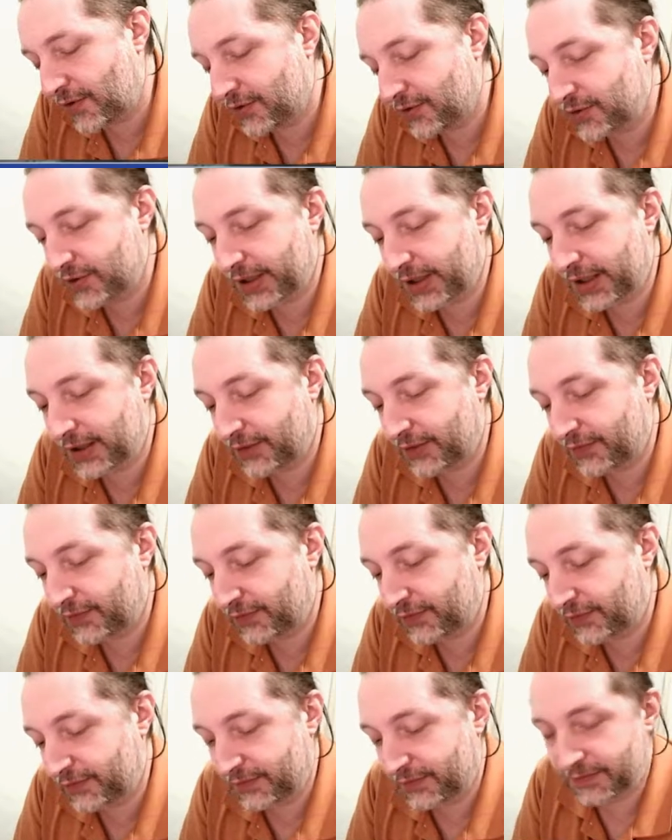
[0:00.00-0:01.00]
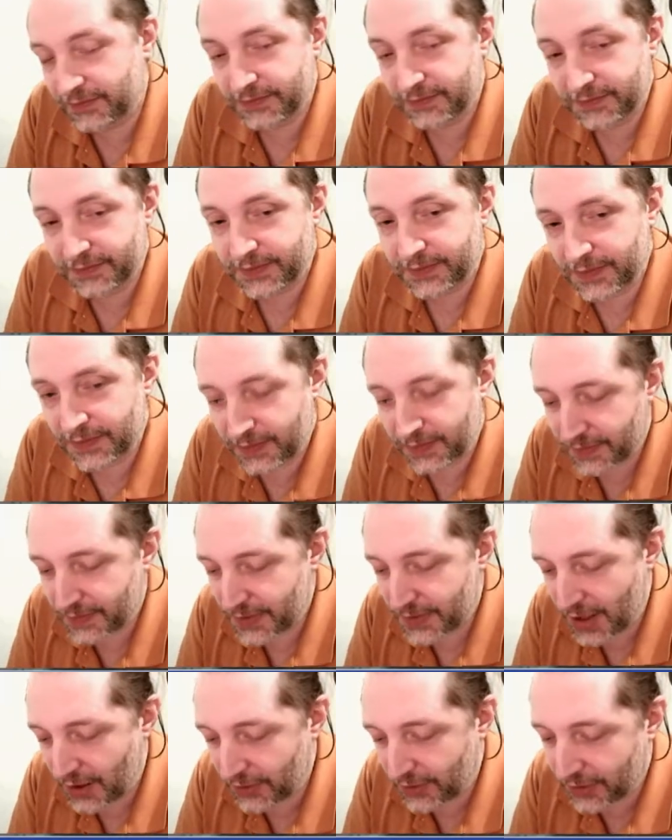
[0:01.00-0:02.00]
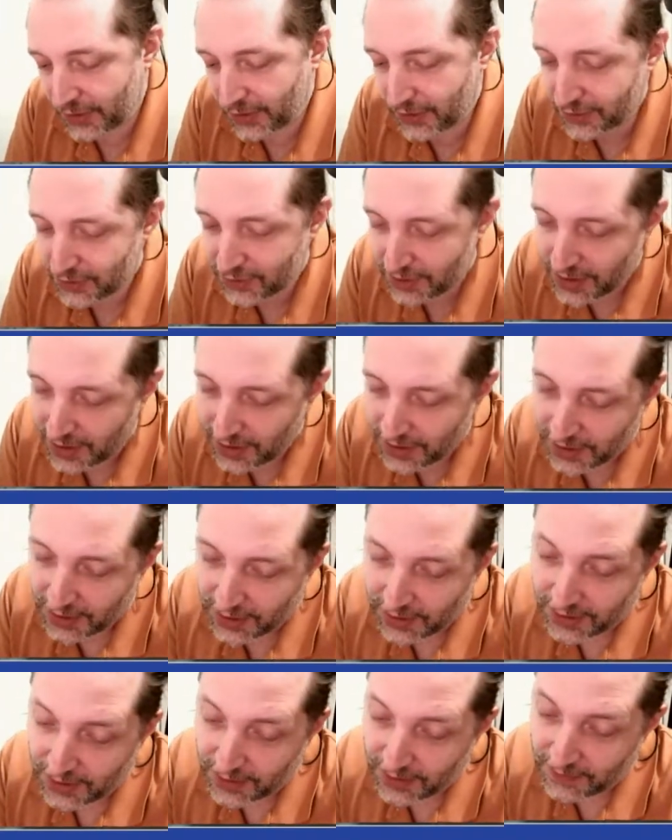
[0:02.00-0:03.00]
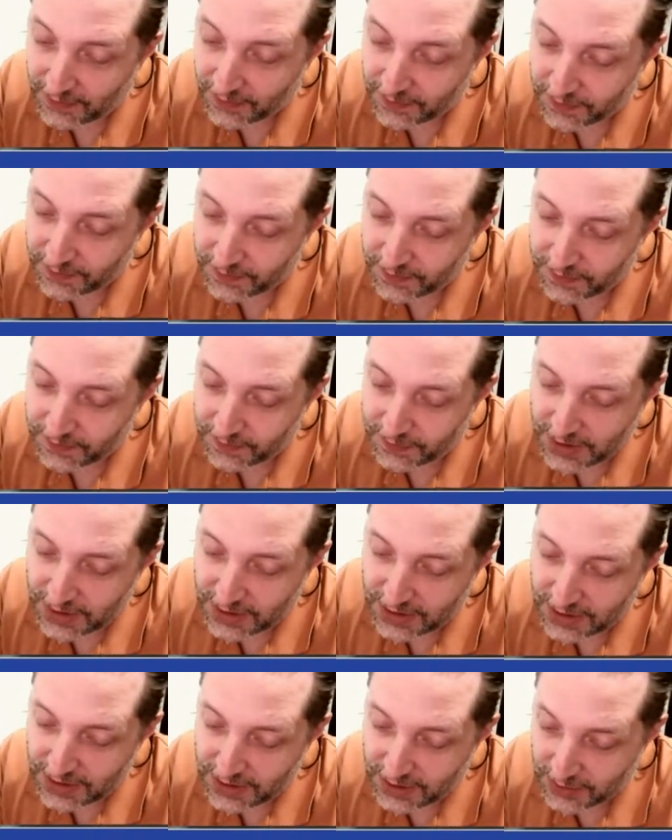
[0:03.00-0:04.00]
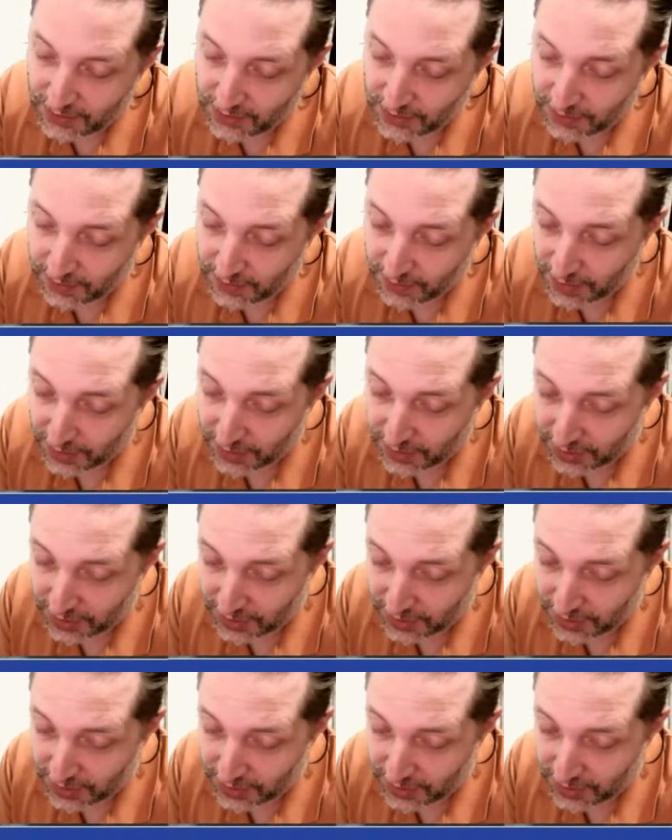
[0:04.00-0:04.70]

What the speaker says: good much more often, but it narrowed down your option a lot.